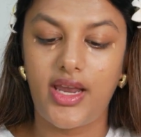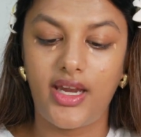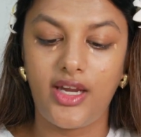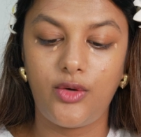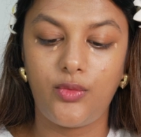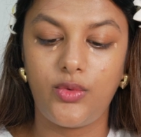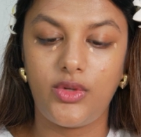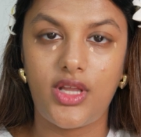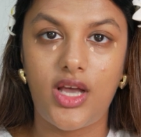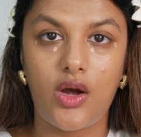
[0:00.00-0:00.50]

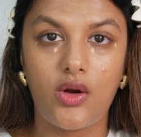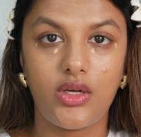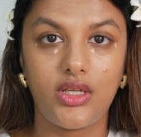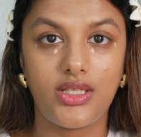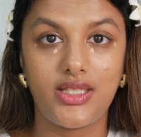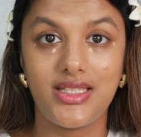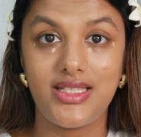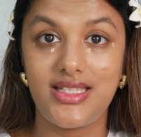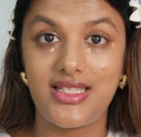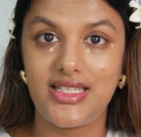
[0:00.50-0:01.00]
it without a
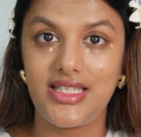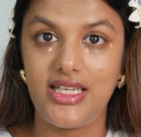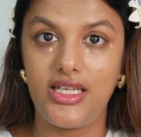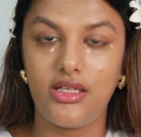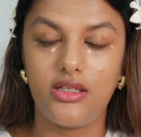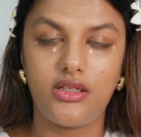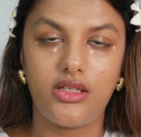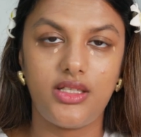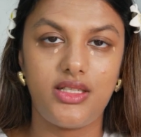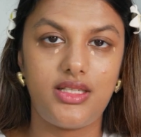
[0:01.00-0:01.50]

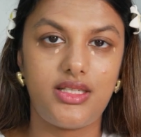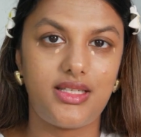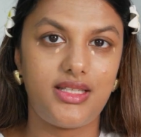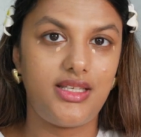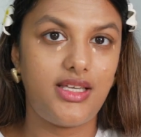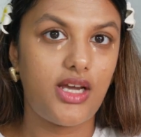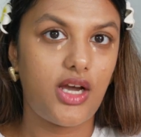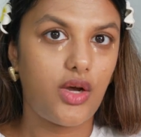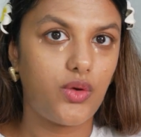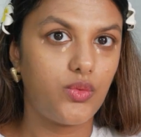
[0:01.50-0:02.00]
concealer and
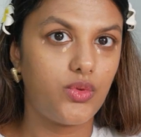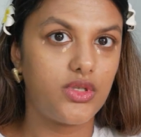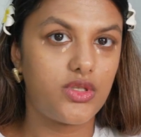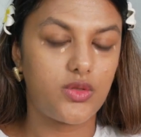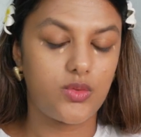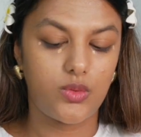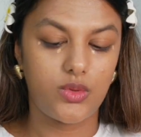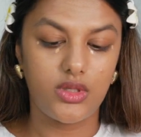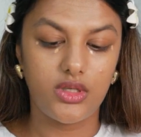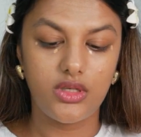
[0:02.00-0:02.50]
see how
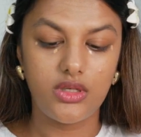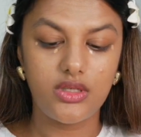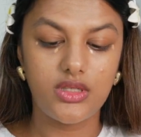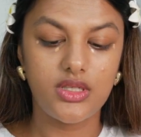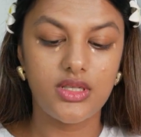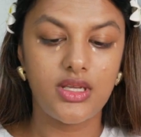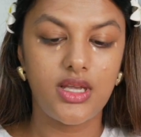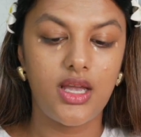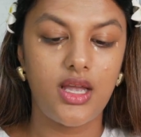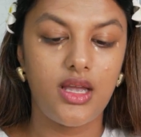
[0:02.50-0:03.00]
this
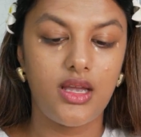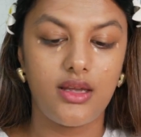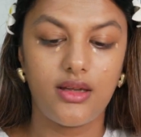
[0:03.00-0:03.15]
works.